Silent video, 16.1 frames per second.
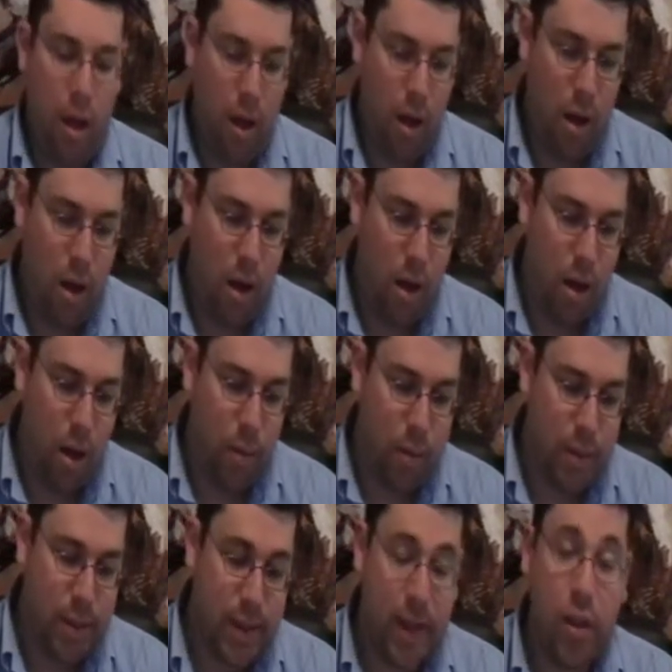
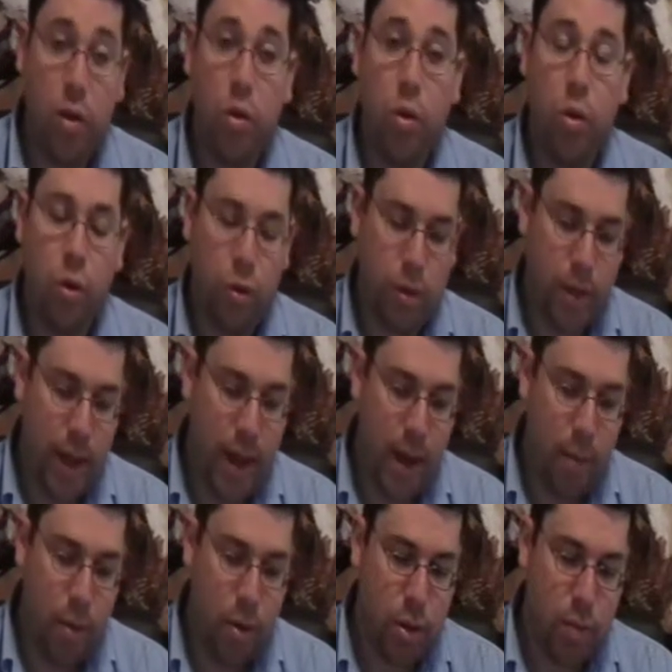cyclicals,
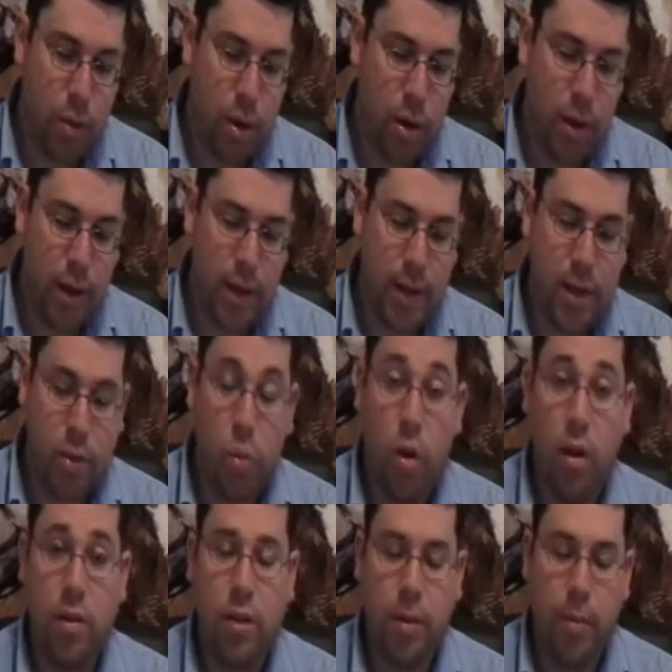and emerging markets, as
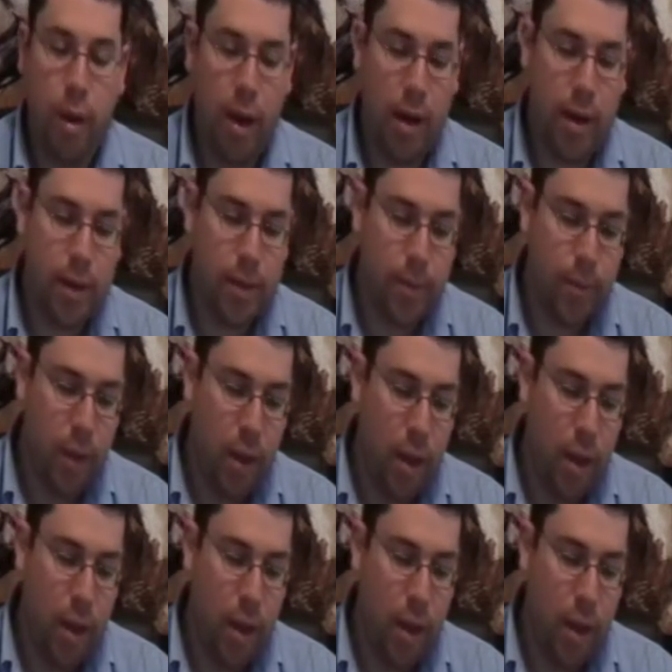well as commodities.